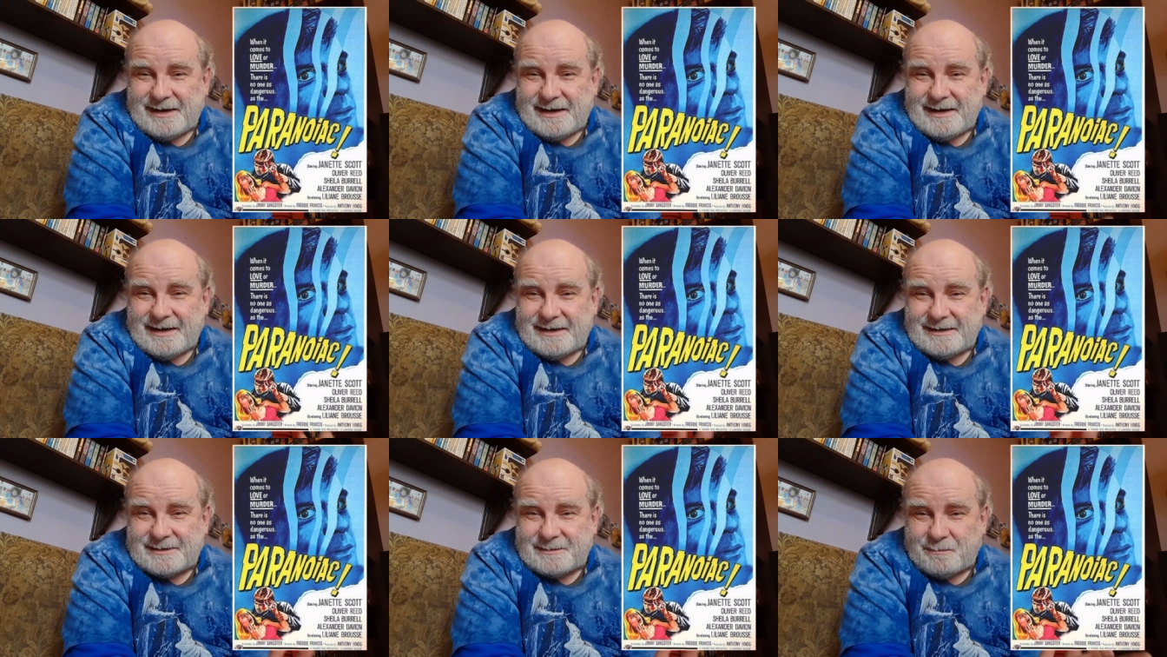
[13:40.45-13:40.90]

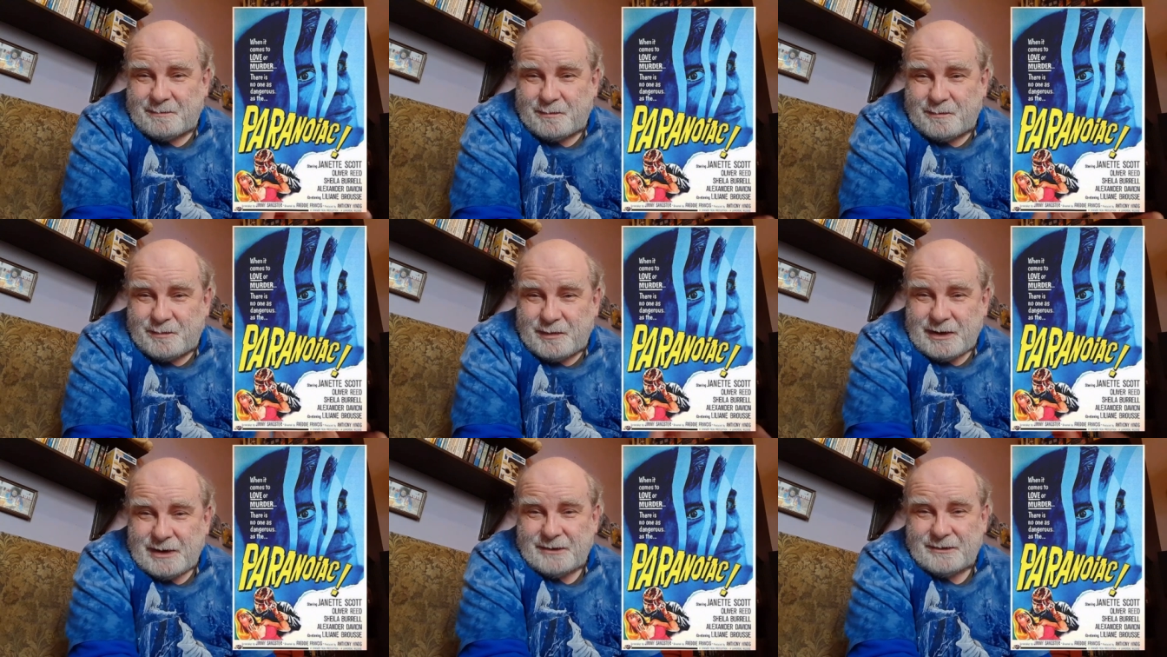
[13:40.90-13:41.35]
and it's
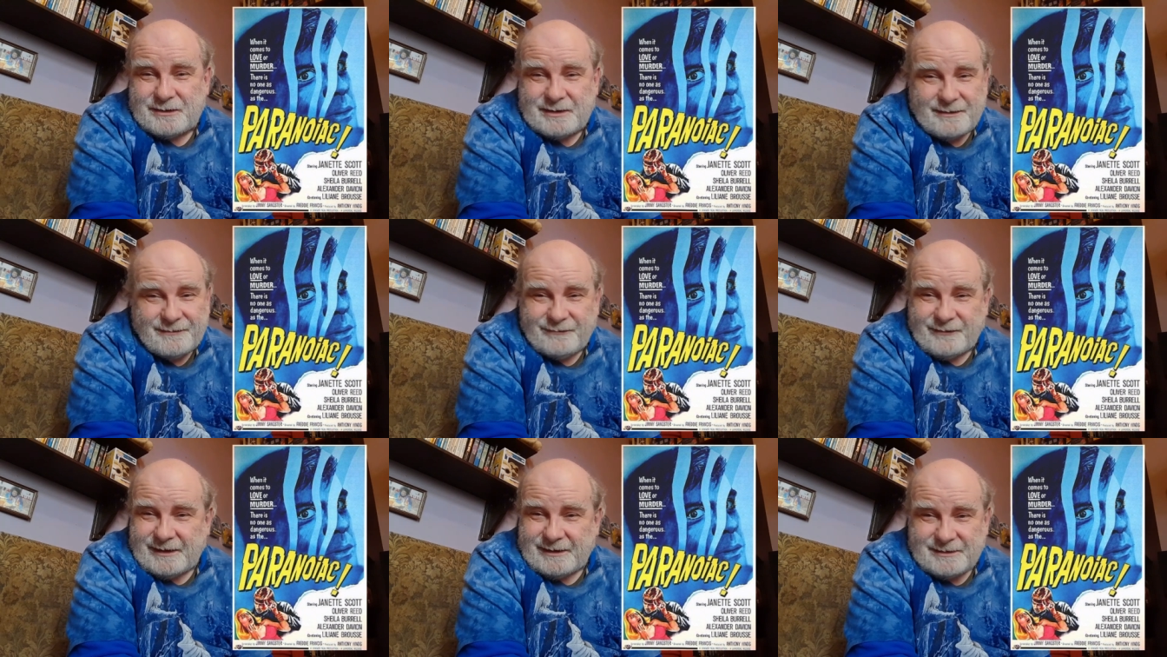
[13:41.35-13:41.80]

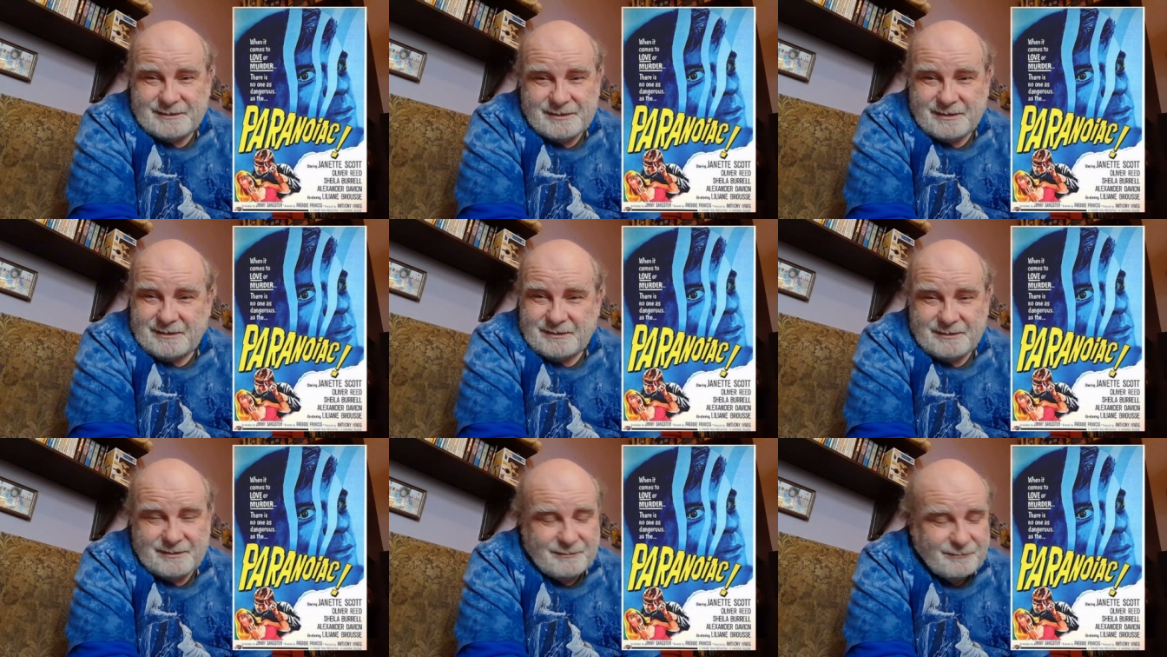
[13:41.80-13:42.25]
beautifully
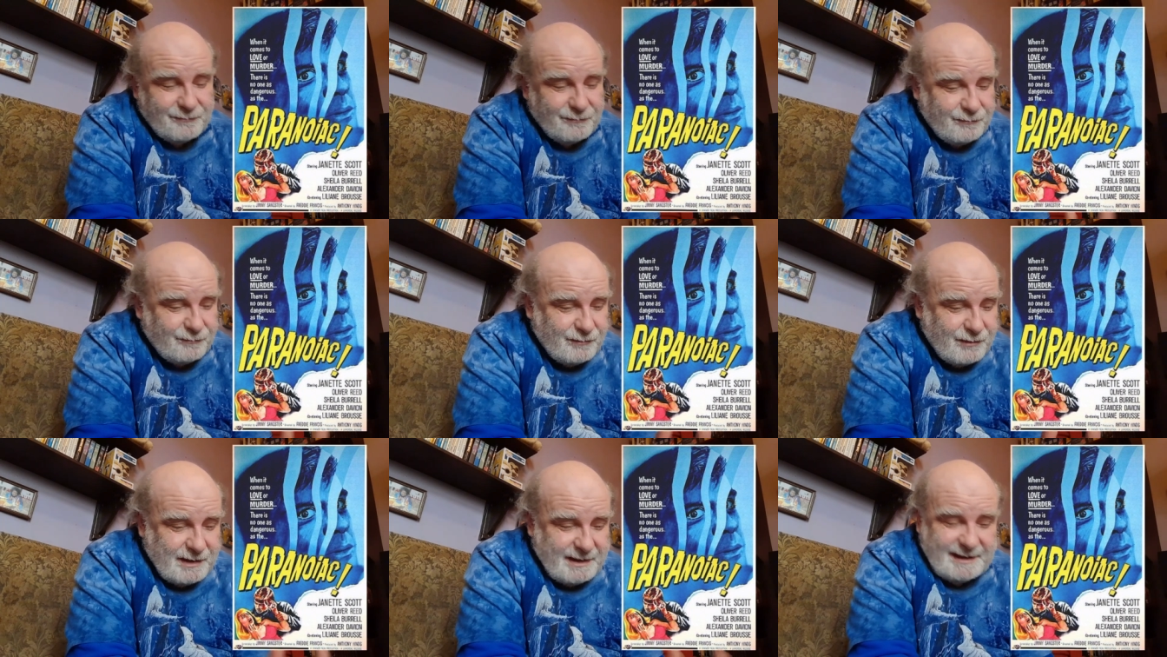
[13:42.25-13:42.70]
done,
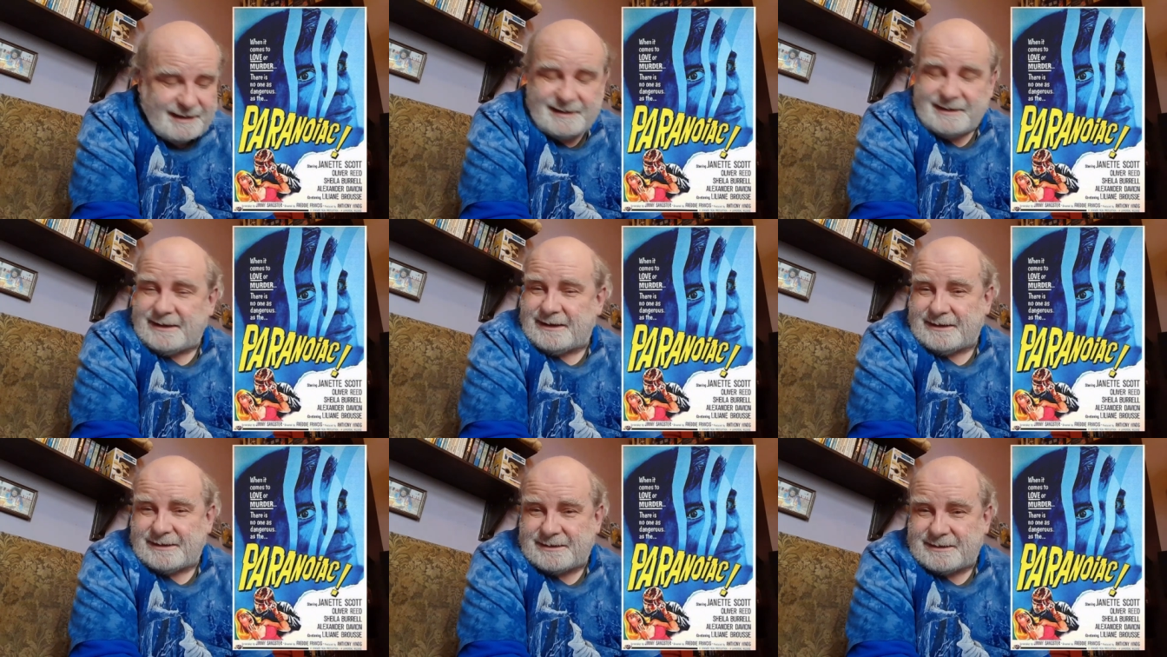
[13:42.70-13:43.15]

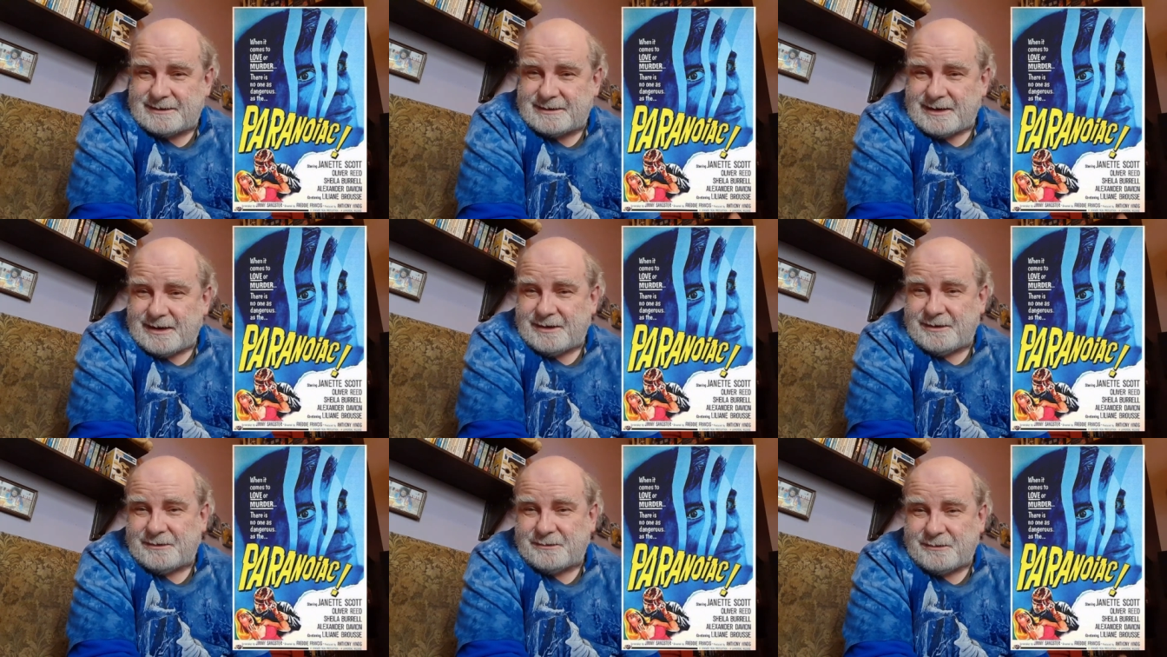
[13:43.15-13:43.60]
really
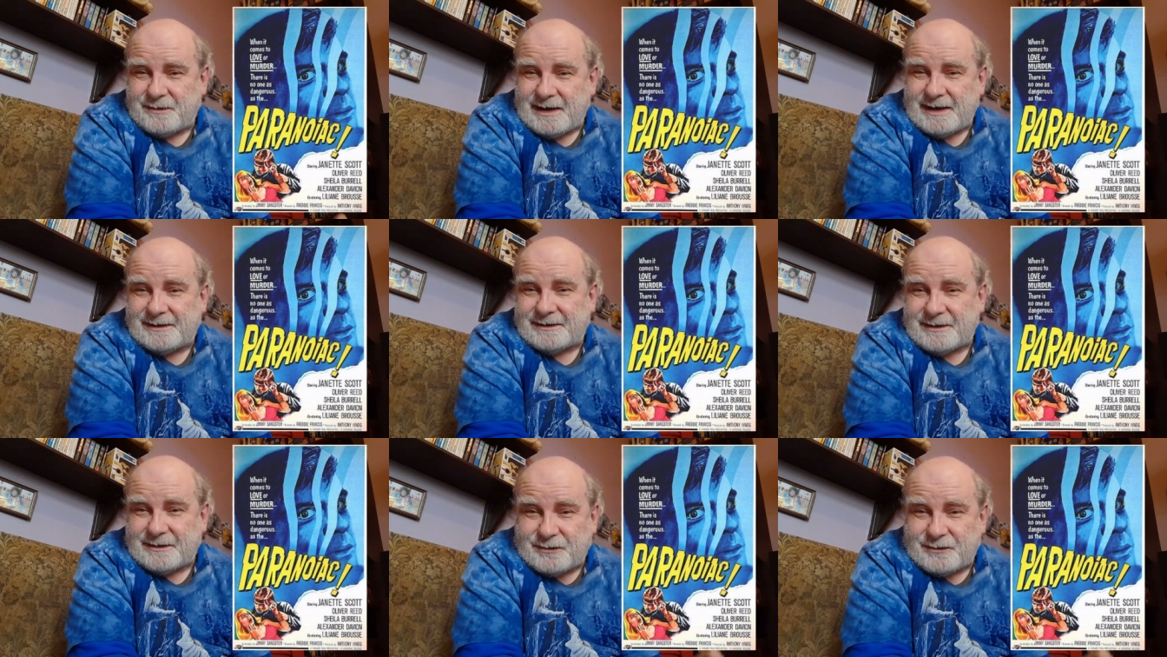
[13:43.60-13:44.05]
so
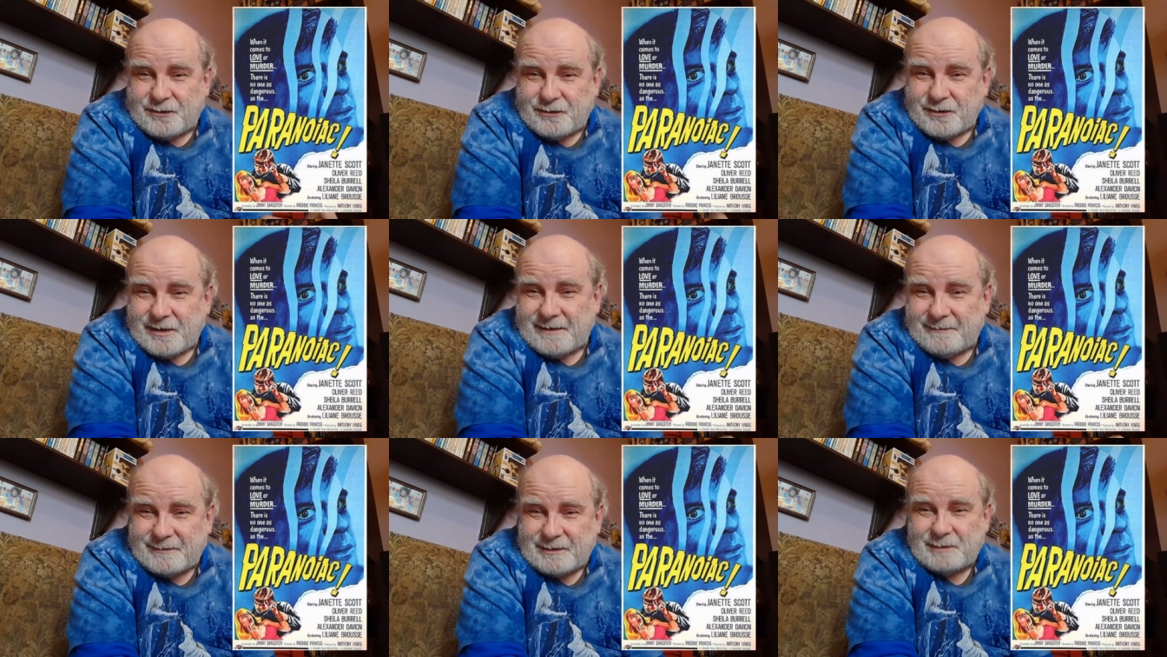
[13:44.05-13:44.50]
well. You're
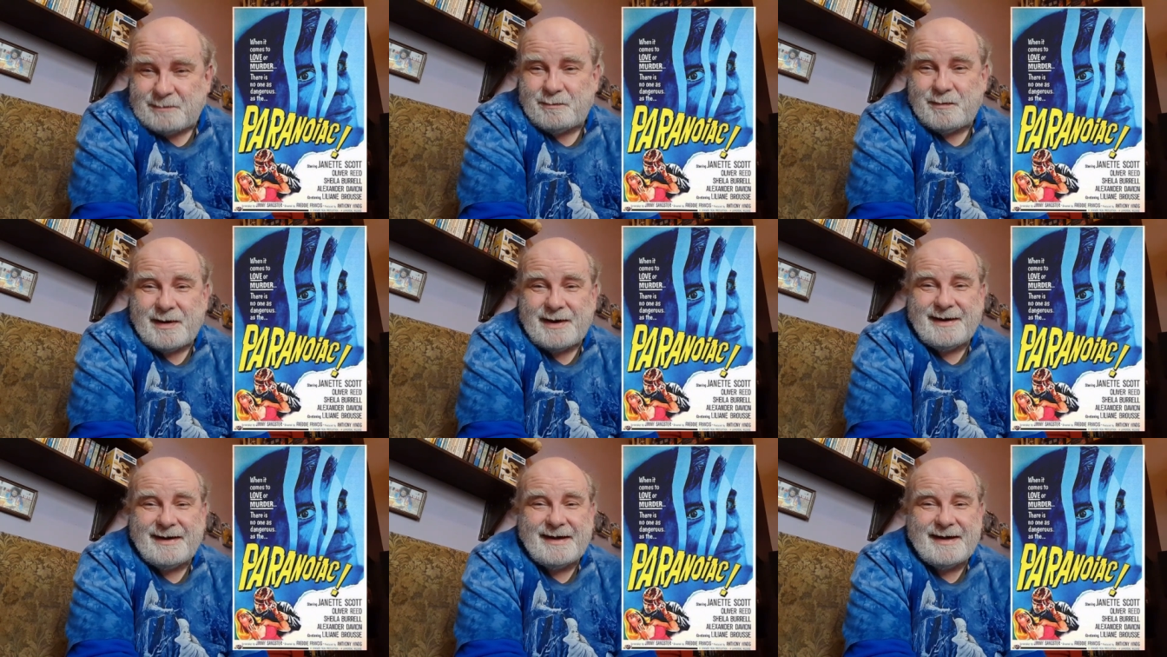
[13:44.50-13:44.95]
gripped
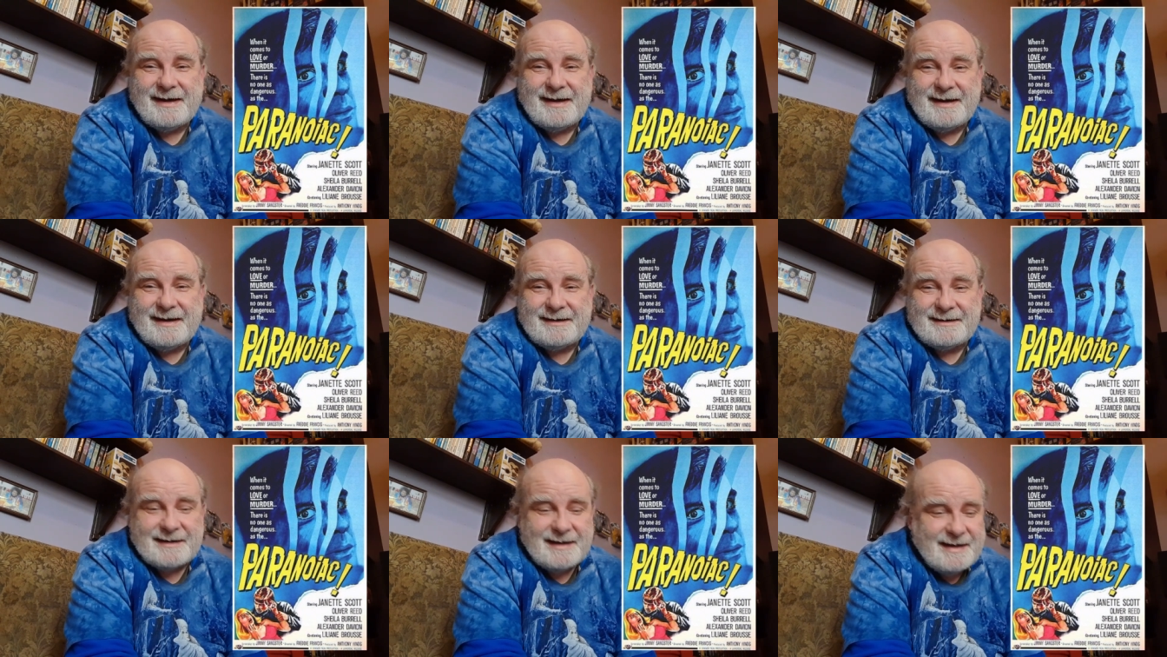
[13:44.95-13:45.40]
by
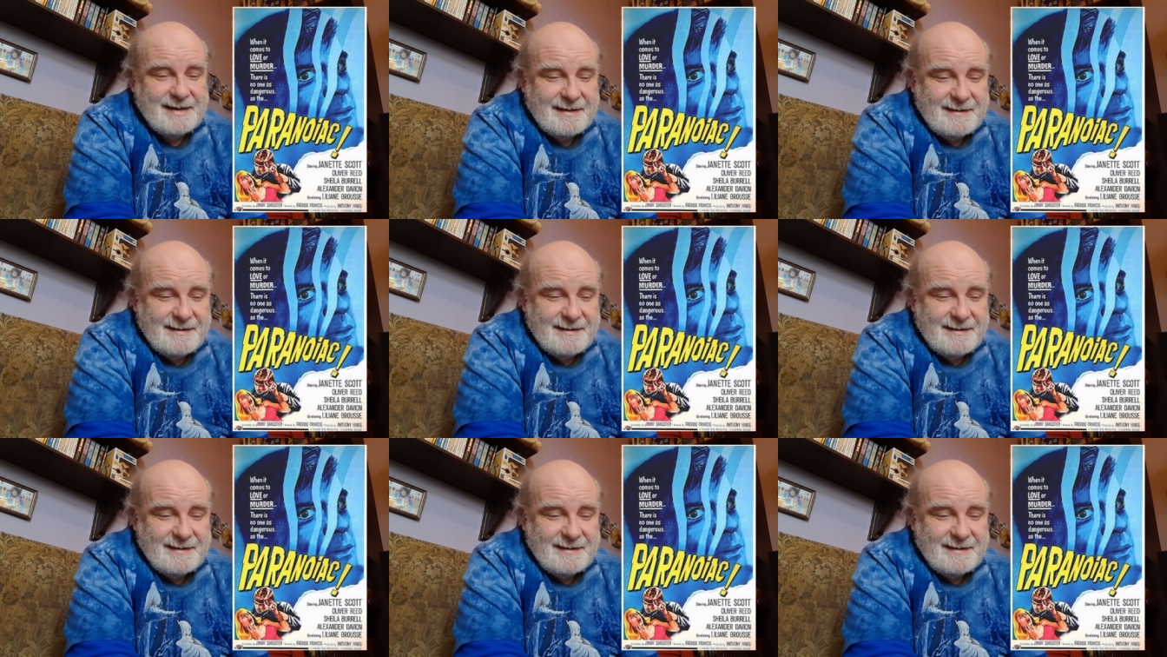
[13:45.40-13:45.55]
it.